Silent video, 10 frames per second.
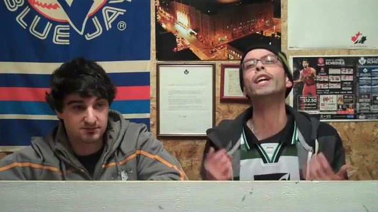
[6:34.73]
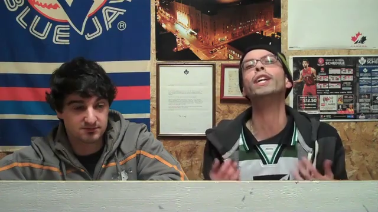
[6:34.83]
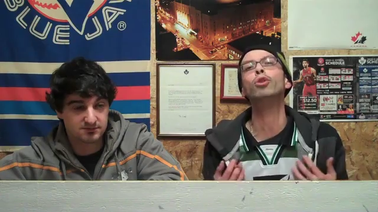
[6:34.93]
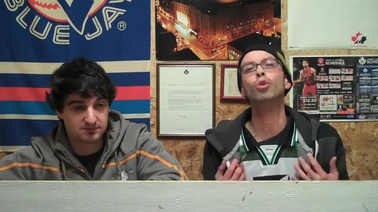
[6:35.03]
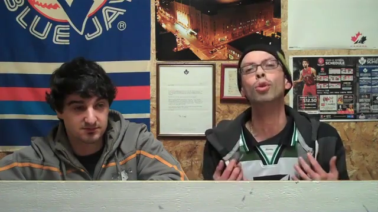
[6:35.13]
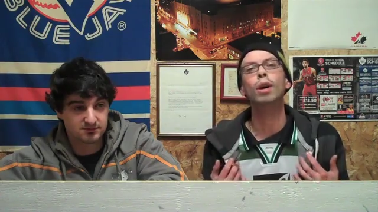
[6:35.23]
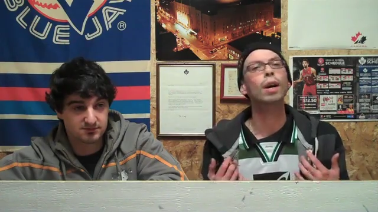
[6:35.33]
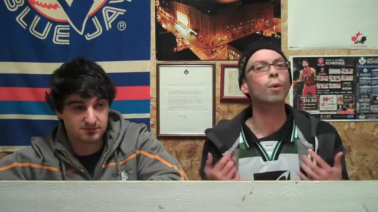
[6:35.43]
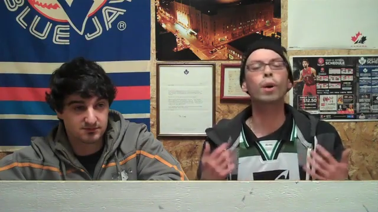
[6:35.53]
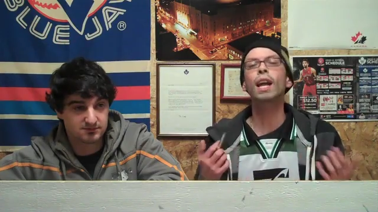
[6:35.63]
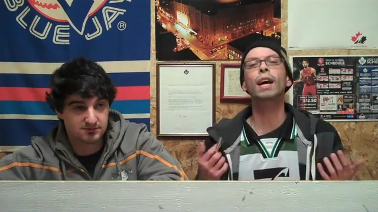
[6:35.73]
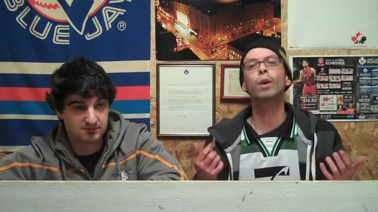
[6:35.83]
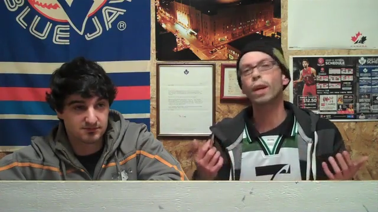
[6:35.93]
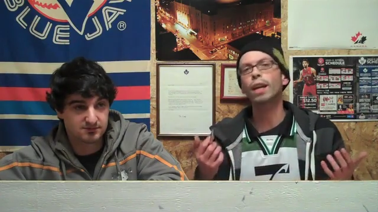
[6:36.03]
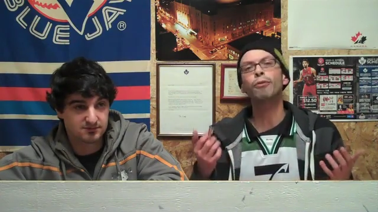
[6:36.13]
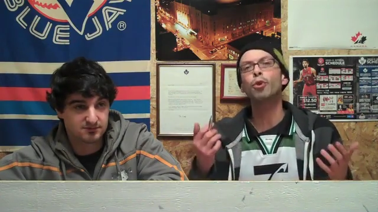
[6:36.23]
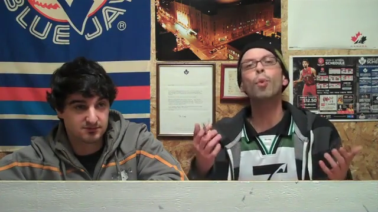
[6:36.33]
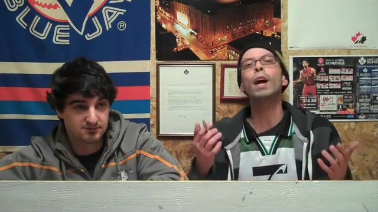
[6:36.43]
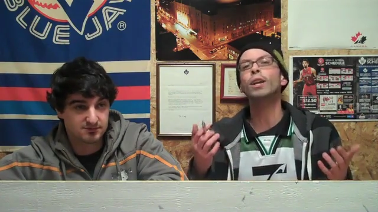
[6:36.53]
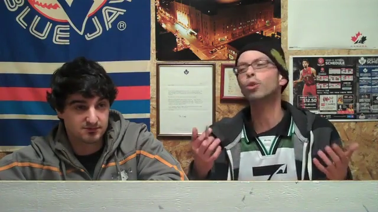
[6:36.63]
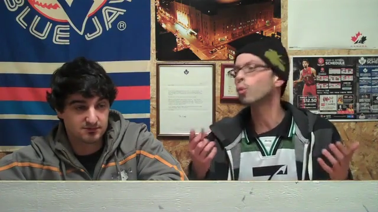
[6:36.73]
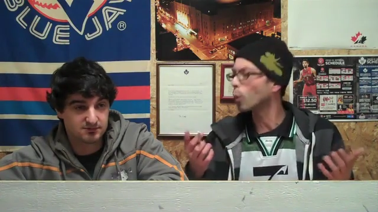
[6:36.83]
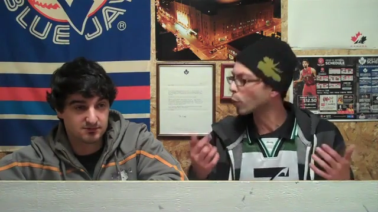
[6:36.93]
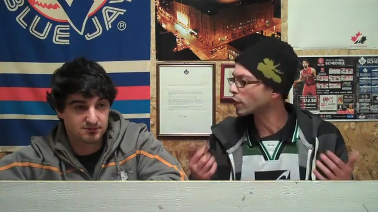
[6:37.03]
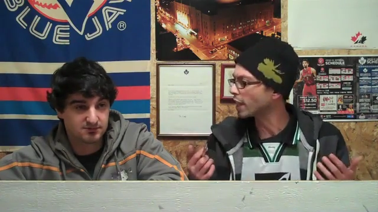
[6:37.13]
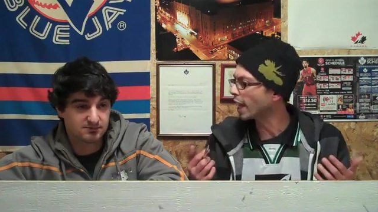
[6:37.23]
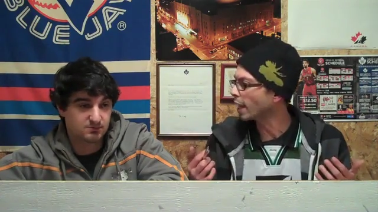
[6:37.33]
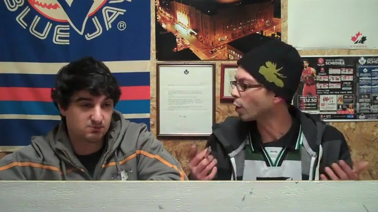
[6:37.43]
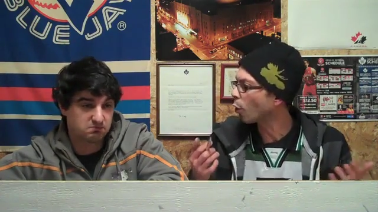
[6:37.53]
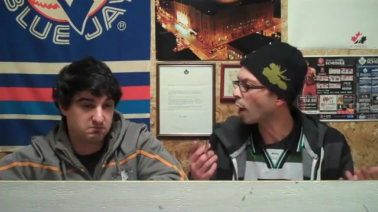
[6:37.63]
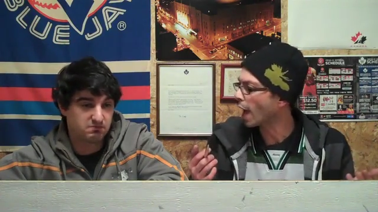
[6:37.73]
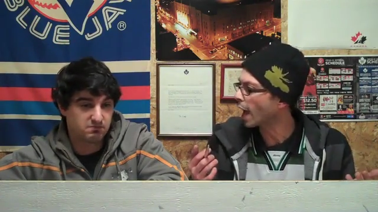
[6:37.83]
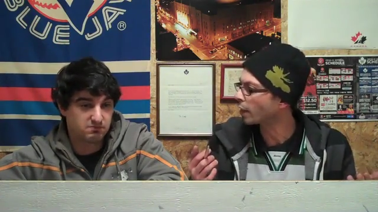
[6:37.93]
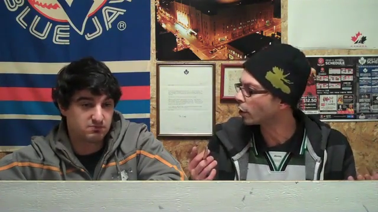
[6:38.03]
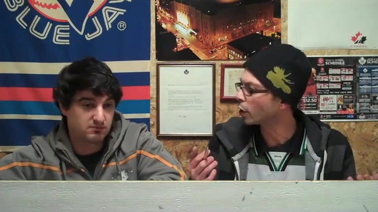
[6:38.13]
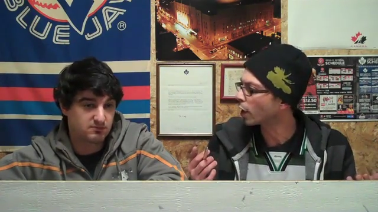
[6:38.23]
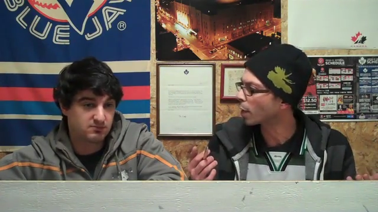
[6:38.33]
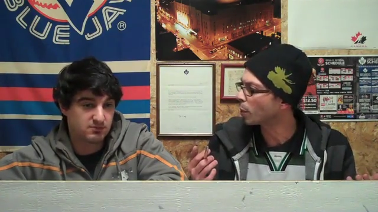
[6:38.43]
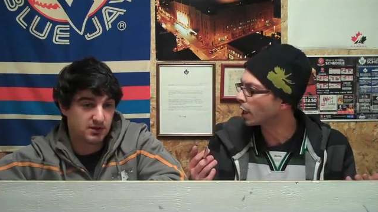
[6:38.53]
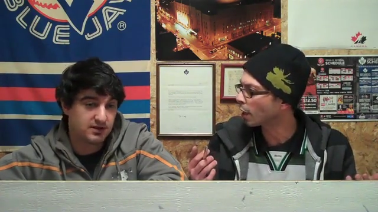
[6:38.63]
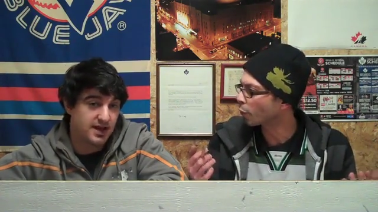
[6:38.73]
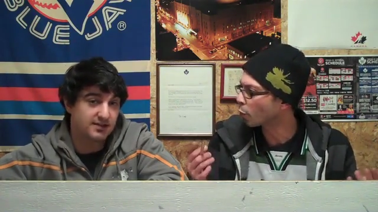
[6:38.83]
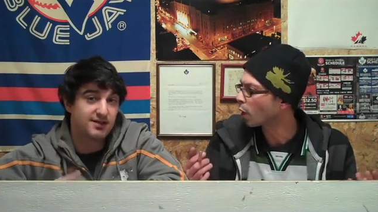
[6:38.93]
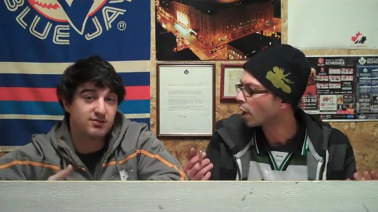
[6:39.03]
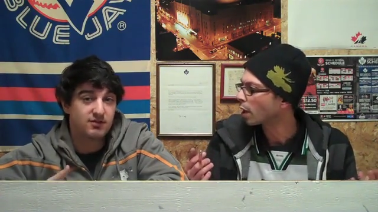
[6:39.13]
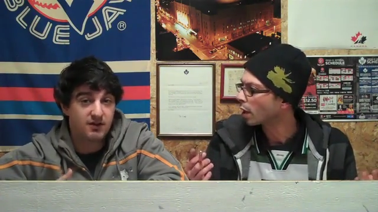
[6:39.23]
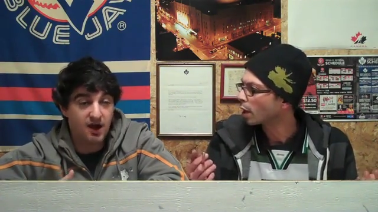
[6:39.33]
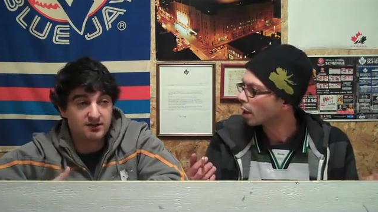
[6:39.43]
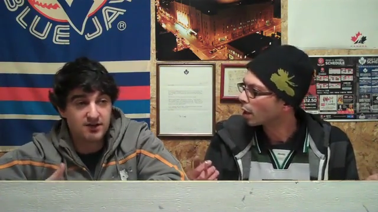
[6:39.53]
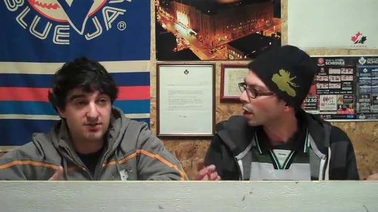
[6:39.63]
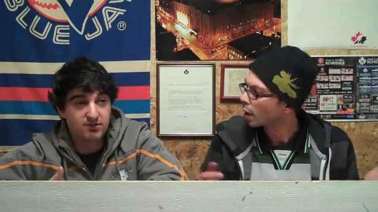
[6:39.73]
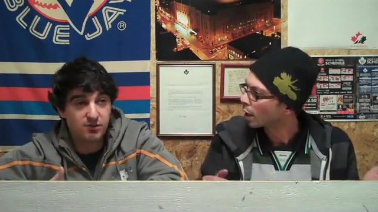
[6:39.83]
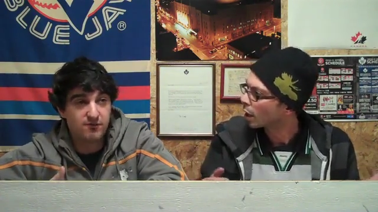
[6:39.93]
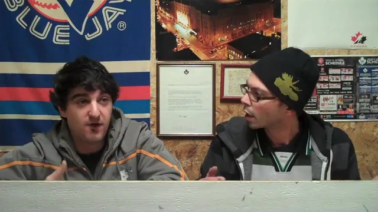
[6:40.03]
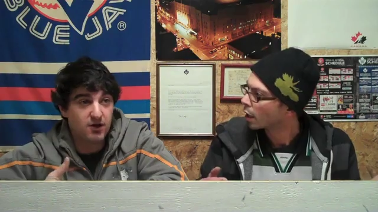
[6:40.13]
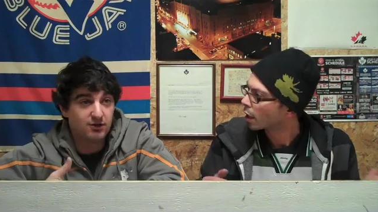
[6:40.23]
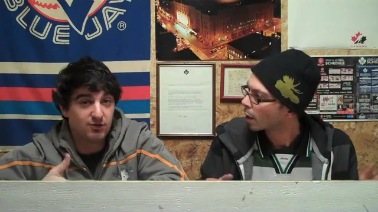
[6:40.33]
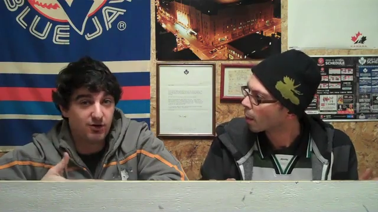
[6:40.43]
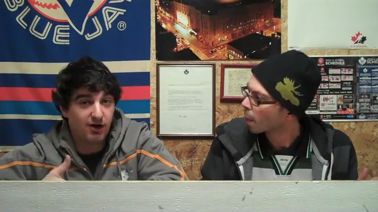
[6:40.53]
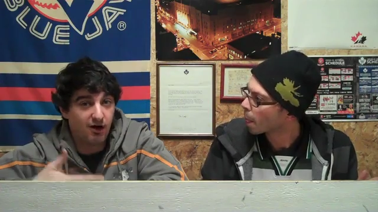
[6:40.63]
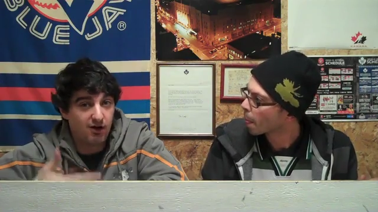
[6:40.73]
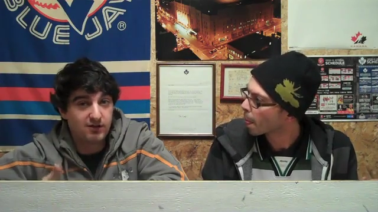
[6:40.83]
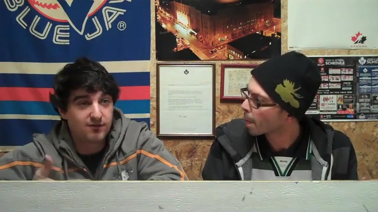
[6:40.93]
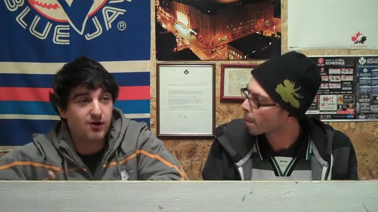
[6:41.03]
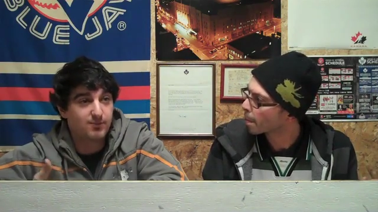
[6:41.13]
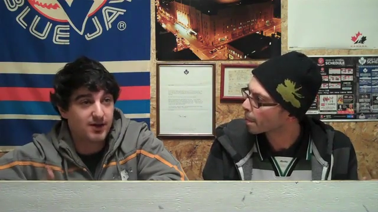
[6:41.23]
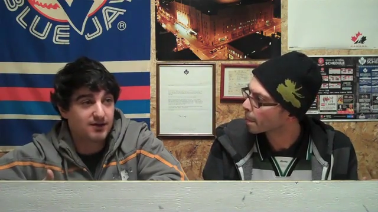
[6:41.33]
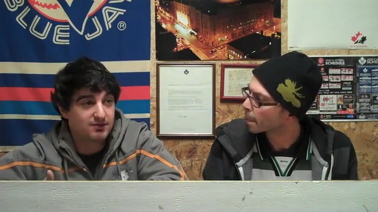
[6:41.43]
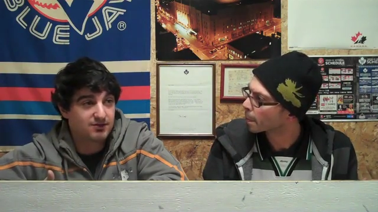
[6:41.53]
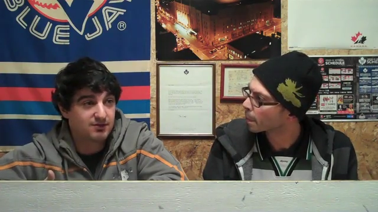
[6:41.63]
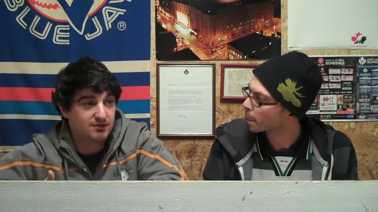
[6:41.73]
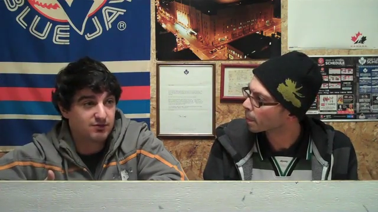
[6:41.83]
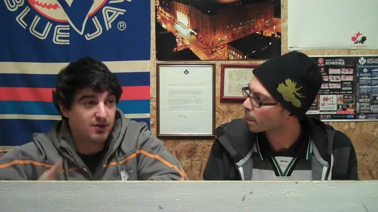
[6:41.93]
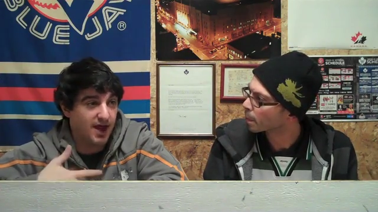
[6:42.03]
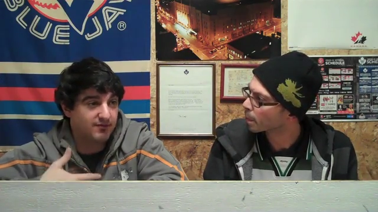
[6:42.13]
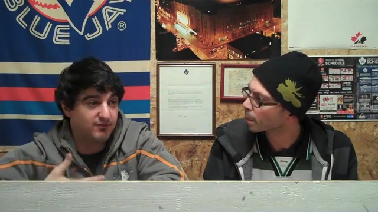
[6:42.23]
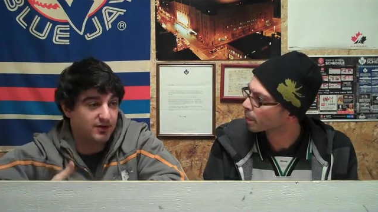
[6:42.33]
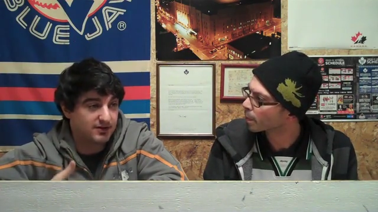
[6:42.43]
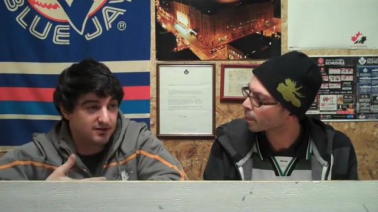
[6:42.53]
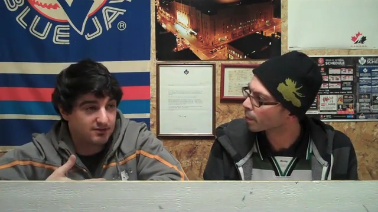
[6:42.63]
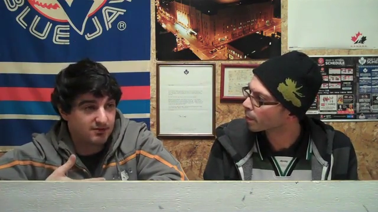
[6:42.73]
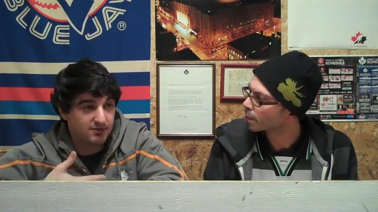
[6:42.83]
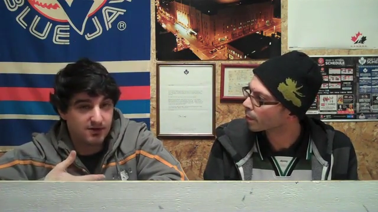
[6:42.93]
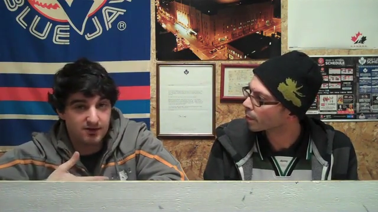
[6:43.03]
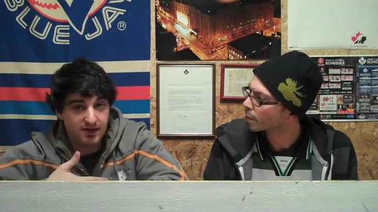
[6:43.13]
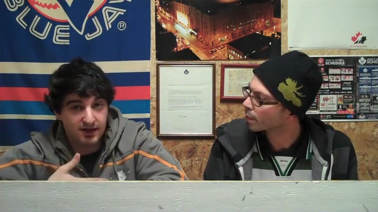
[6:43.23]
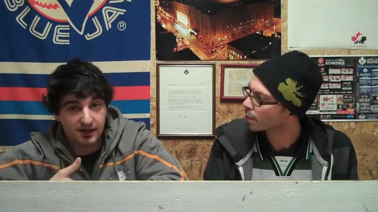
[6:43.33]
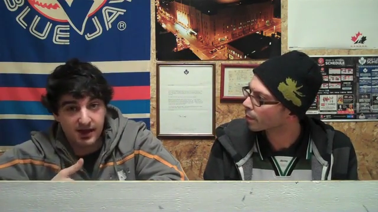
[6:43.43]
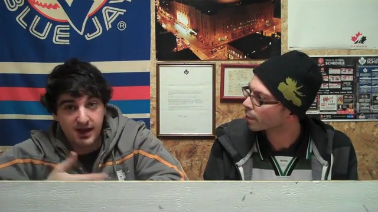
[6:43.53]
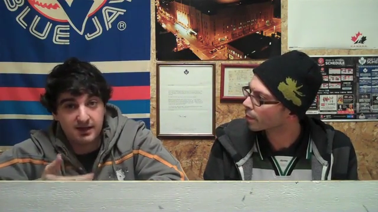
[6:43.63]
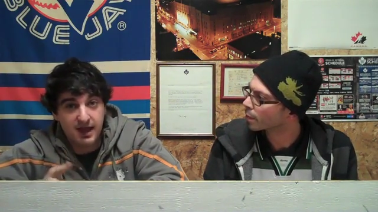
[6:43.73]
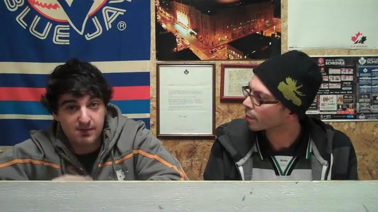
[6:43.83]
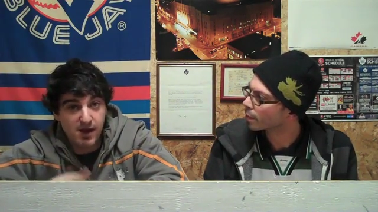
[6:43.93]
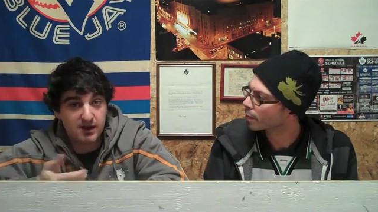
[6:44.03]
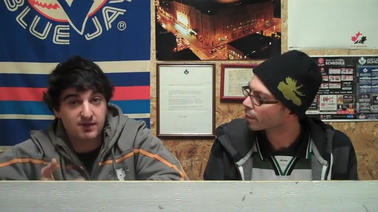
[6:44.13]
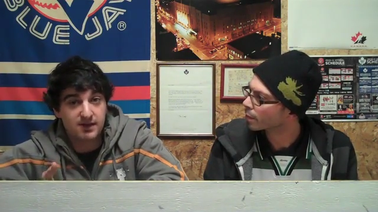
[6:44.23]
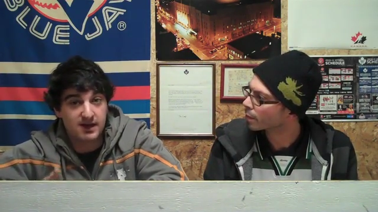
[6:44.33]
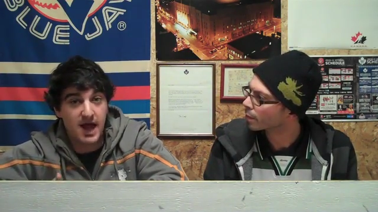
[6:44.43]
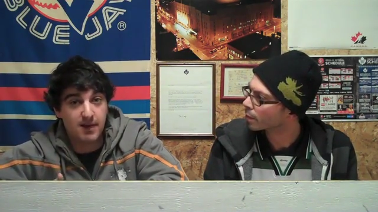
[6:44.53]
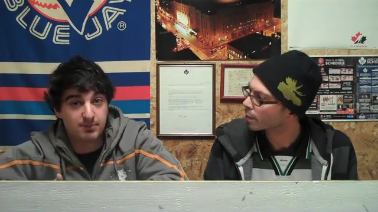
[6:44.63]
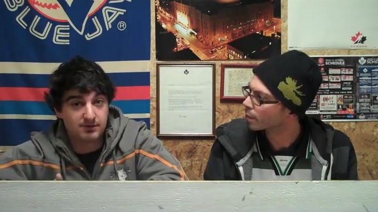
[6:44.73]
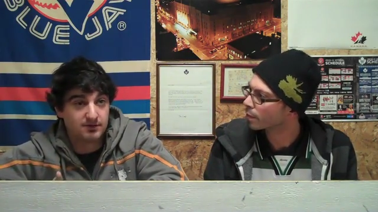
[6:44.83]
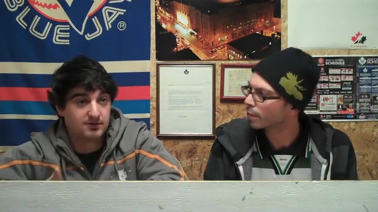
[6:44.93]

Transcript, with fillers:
Speaker 1: to do. We're not, if you want to do what we're saying, go ahead. You know what I mean? If yeah, unless
Speaker 2: unless you follow all of our picks, you can't fucking, because like in any game, anything can happen.